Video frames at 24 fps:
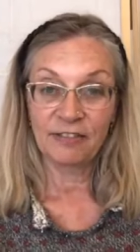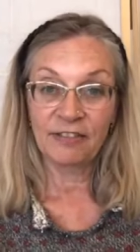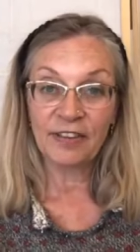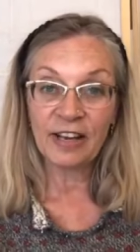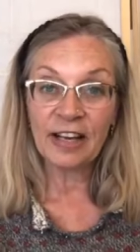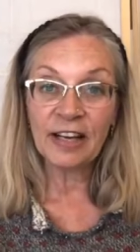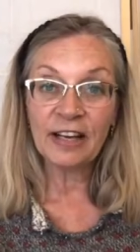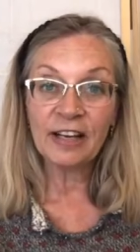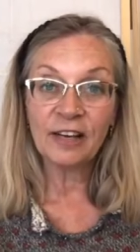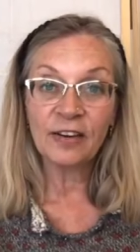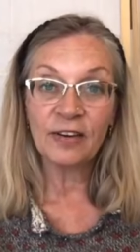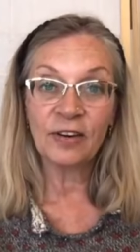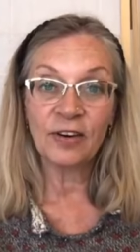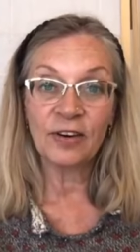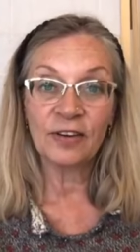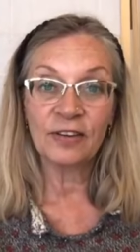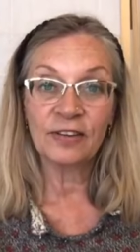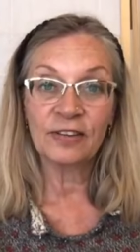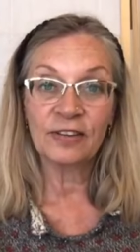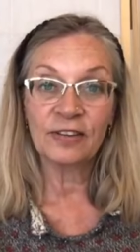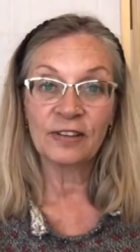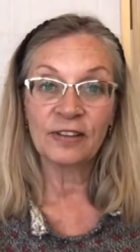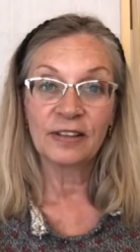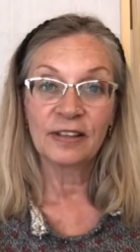
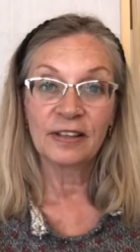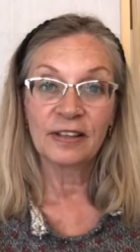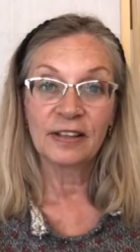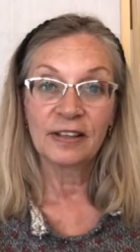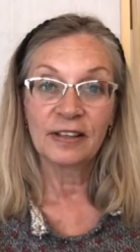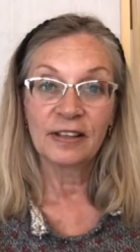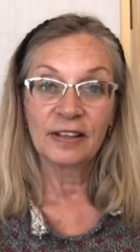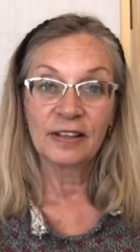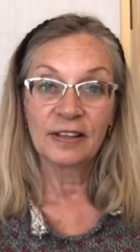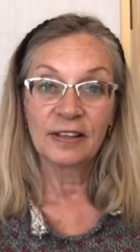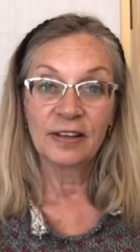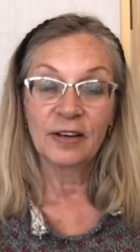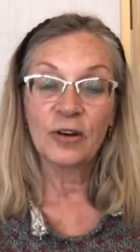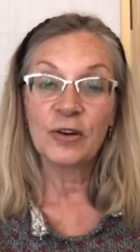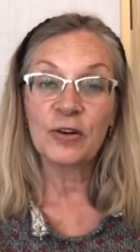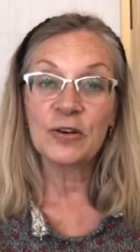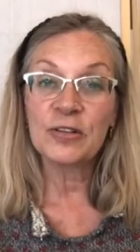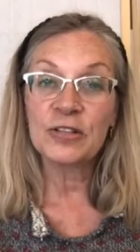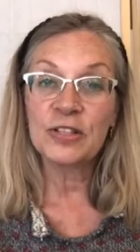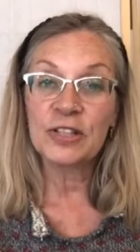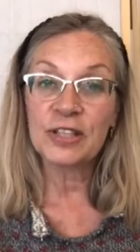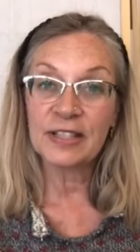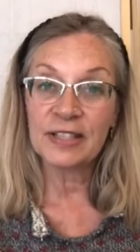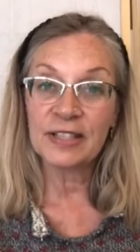Fenelon
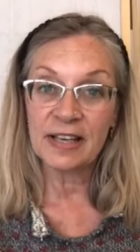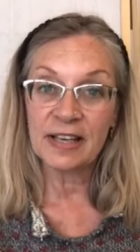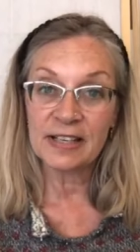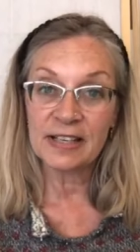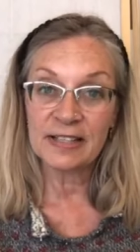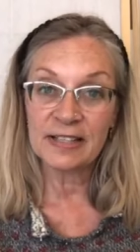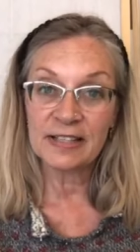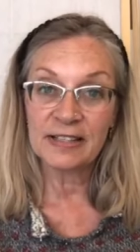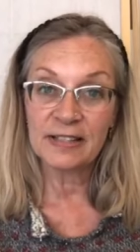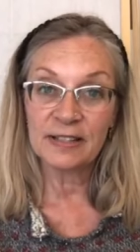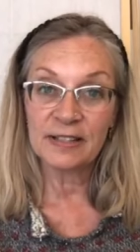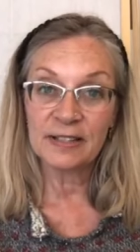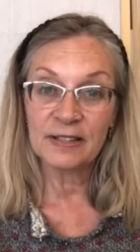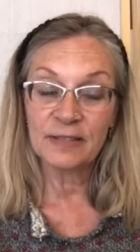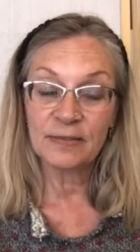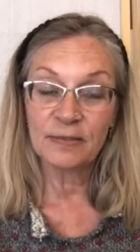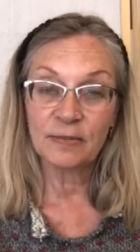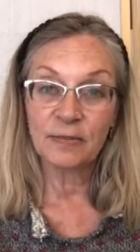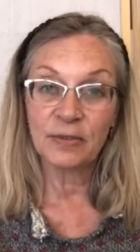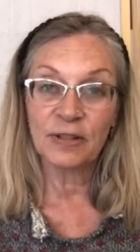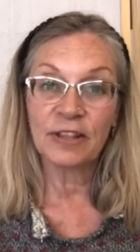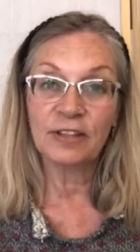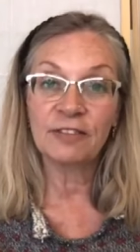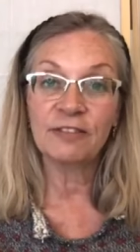urges us
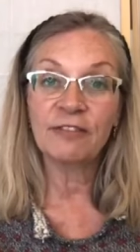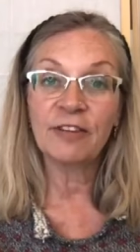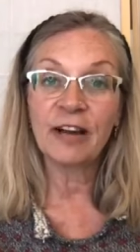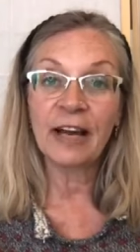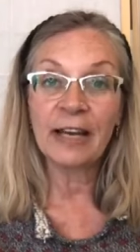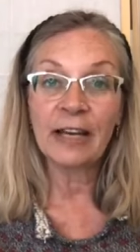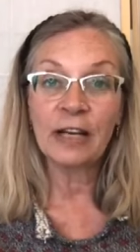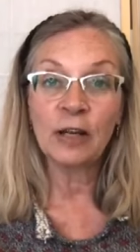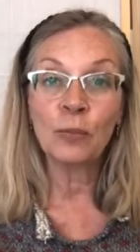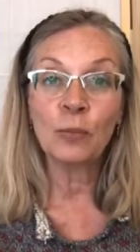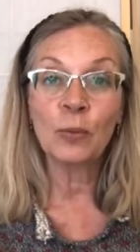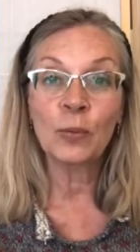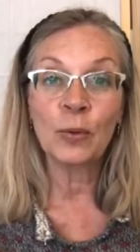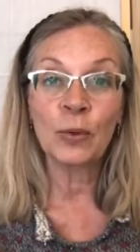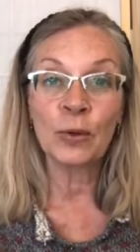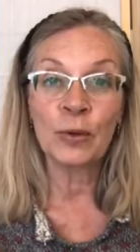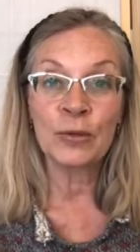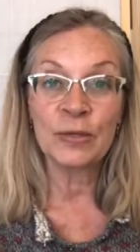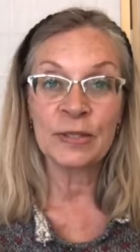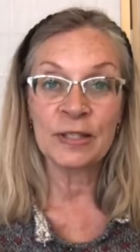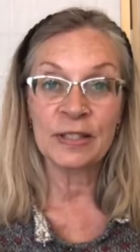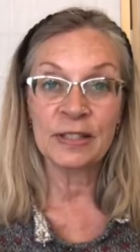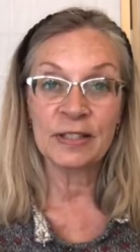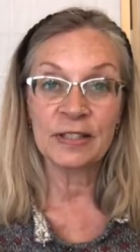with the final
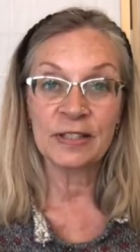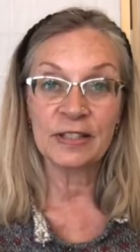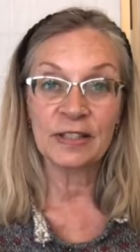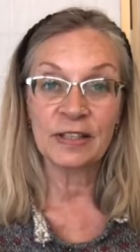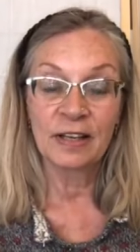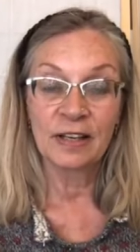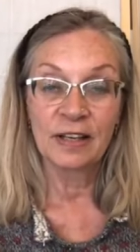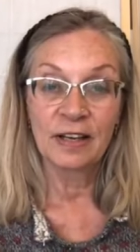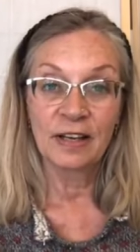words